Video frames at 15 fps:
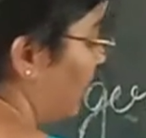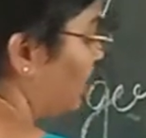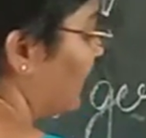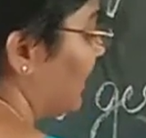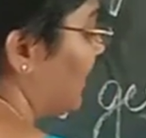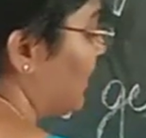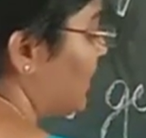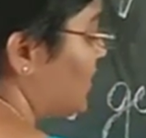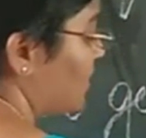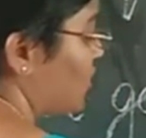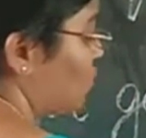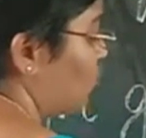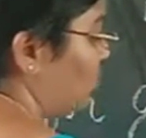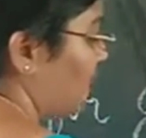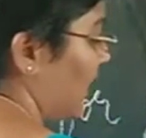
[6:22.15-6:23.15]
that is
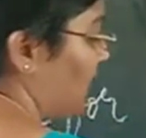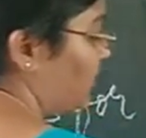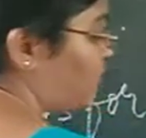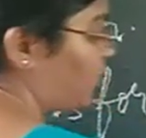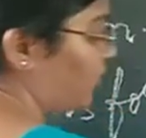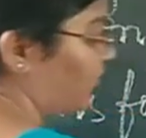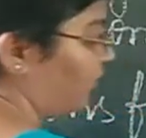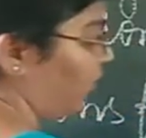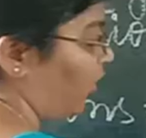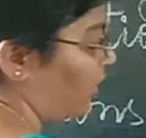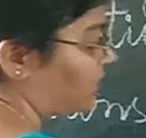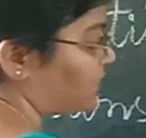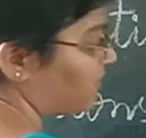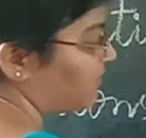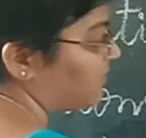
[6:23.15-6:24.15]
two types of
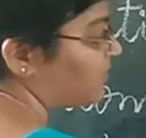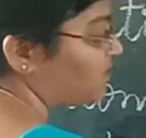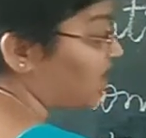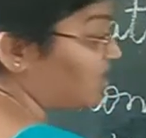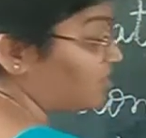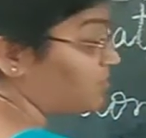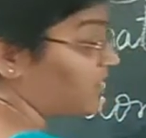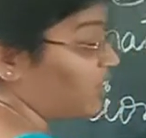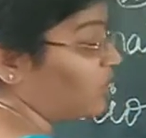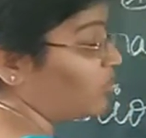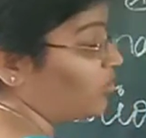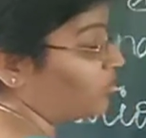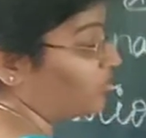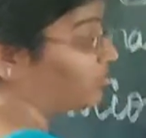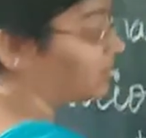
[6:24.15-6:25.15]
crops which are to be
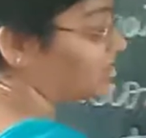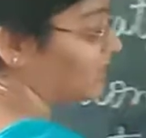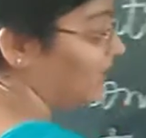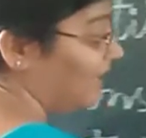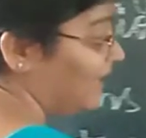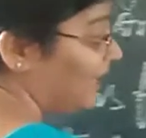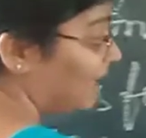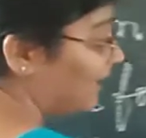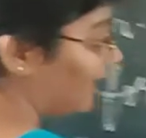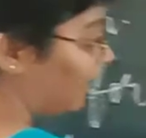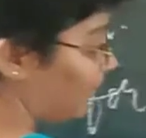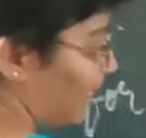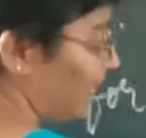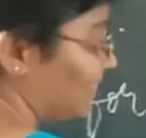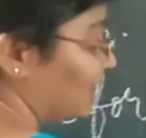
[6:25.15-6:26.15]
grown for the
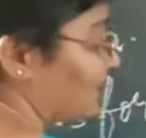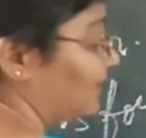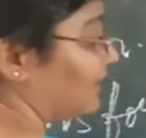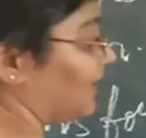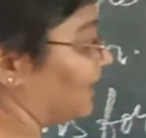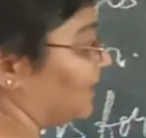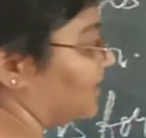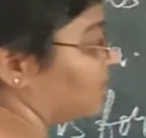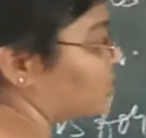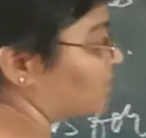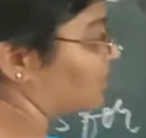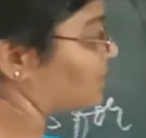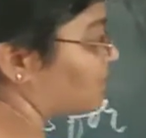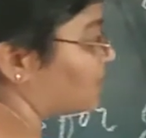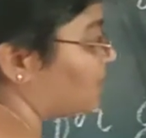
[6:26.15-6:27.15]
climatical
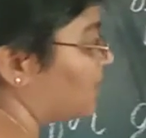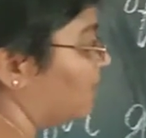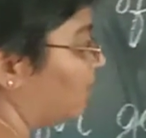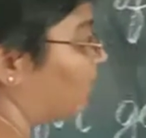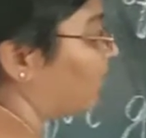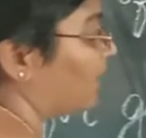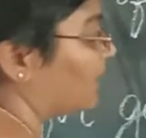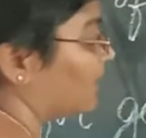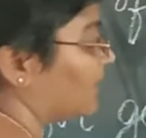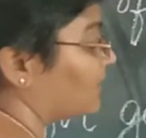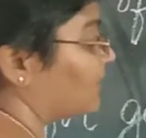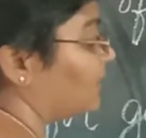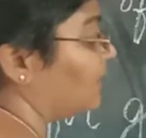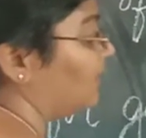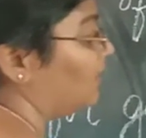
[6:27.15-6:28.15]
conditions. What are
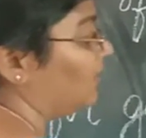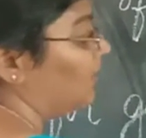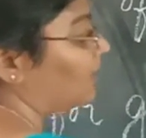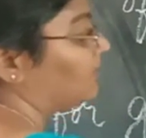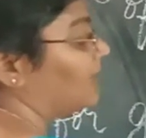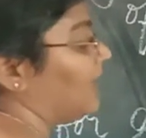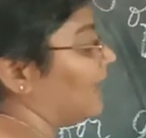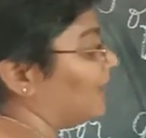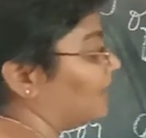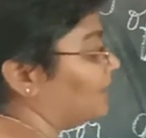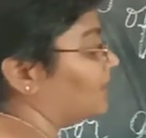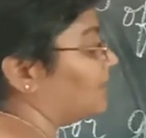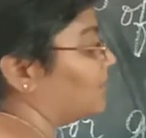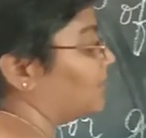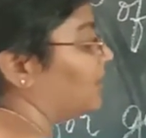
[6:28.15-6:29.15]
they? They are
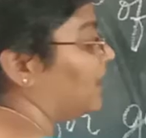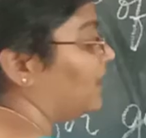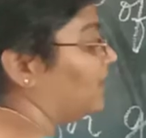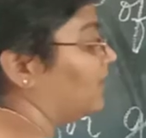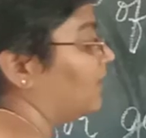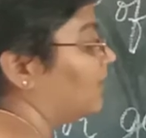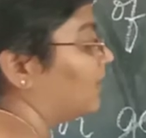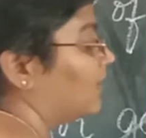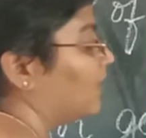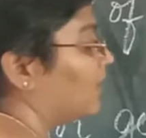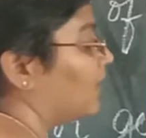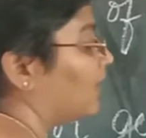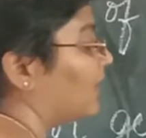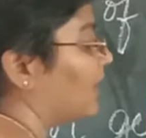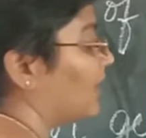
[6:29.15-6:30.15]
nothing but
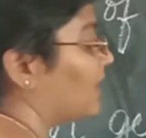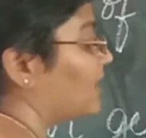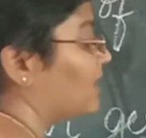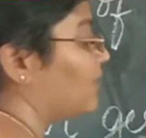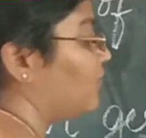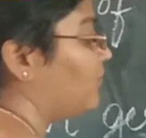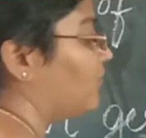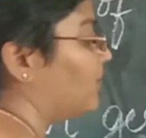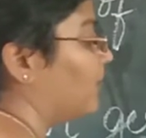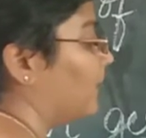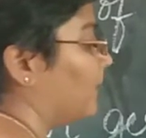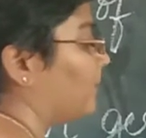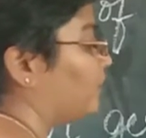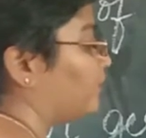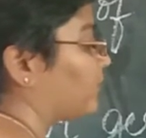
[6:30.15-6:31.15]
Kharif
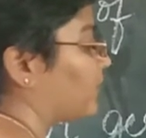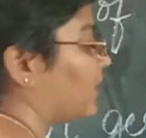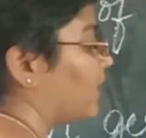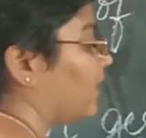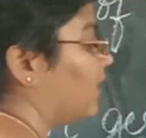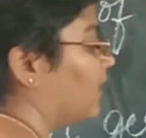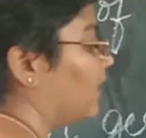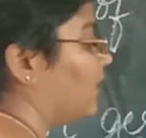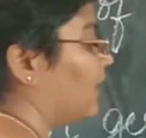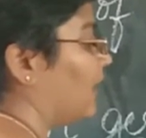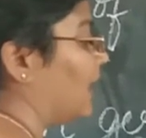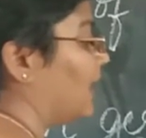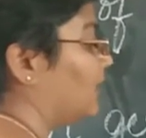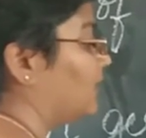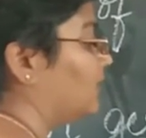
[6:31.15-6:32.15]

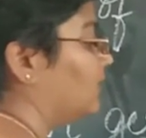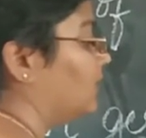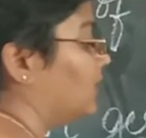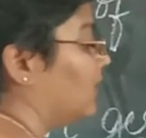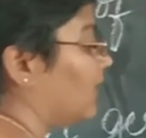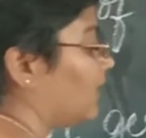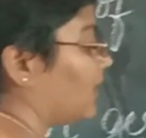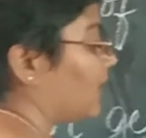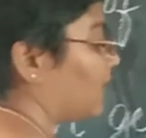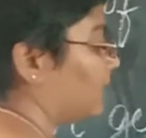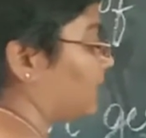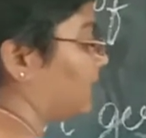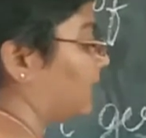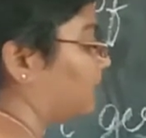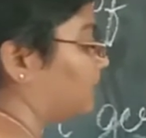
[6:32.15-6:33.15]
and
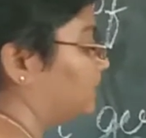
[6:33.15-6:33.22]
Rabi.